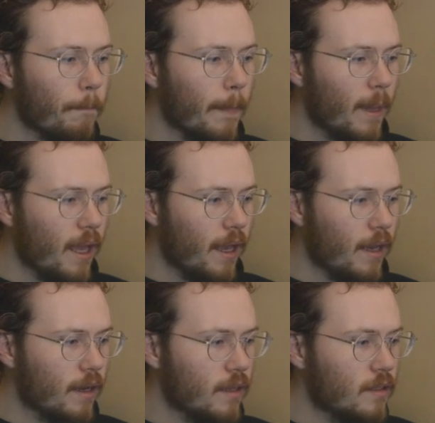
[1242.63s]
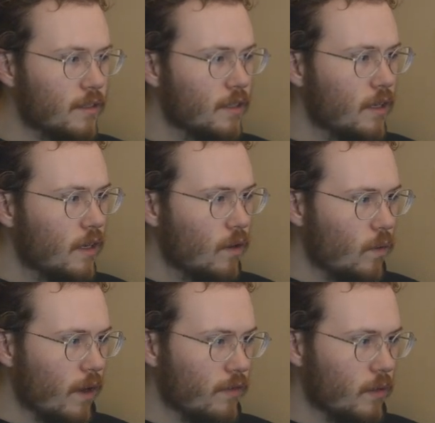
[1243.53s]
and we
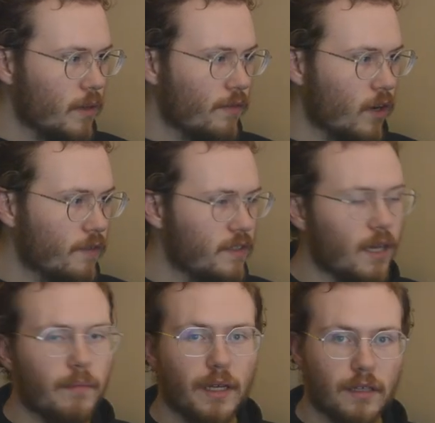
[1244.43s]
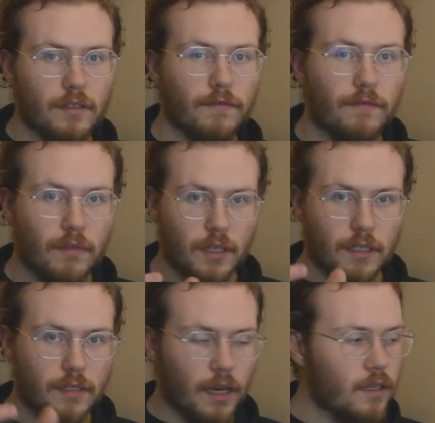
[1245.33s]
have a little bit of offset because of the
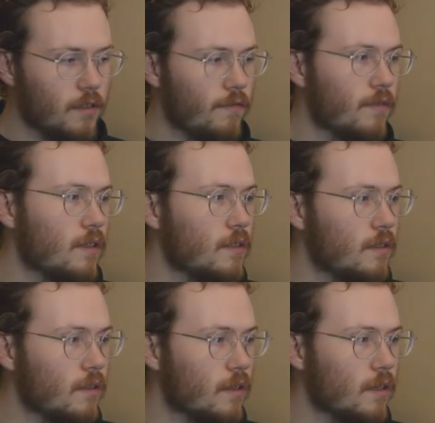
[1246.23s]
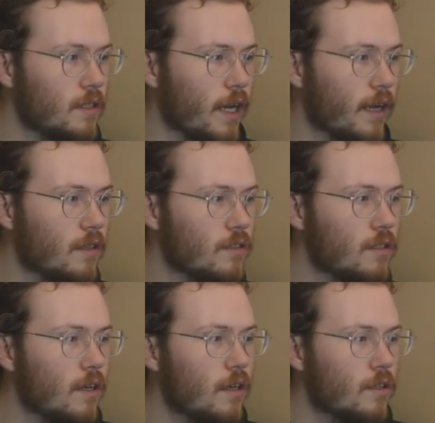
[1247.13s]
size of the tiles,
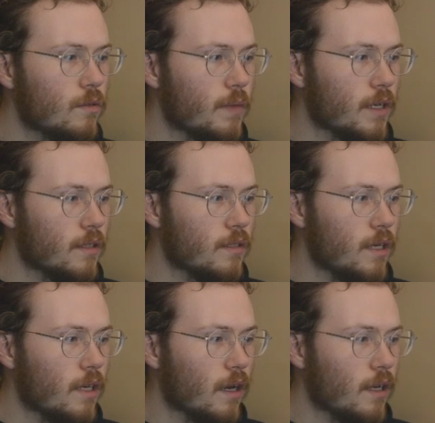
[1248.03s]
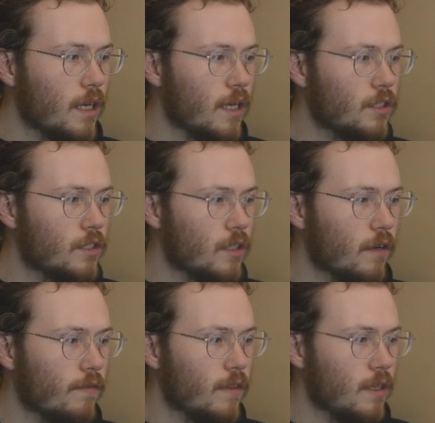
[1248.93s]
because on each
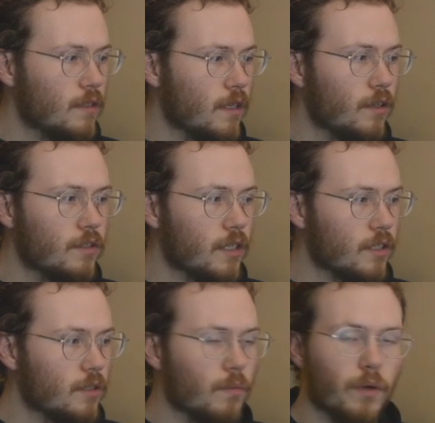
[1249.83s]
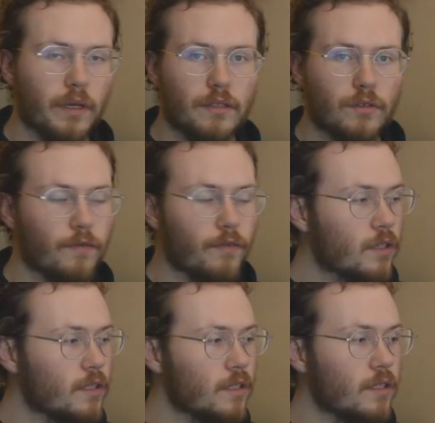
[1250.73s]
of these intersection points or
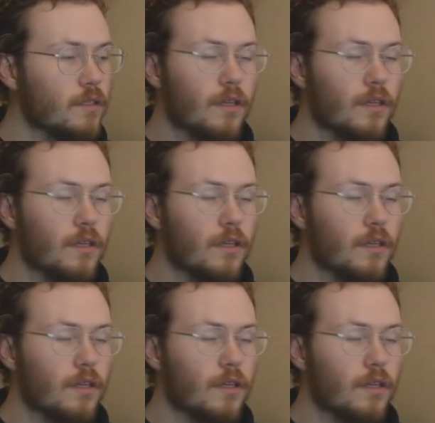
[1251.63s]
vertices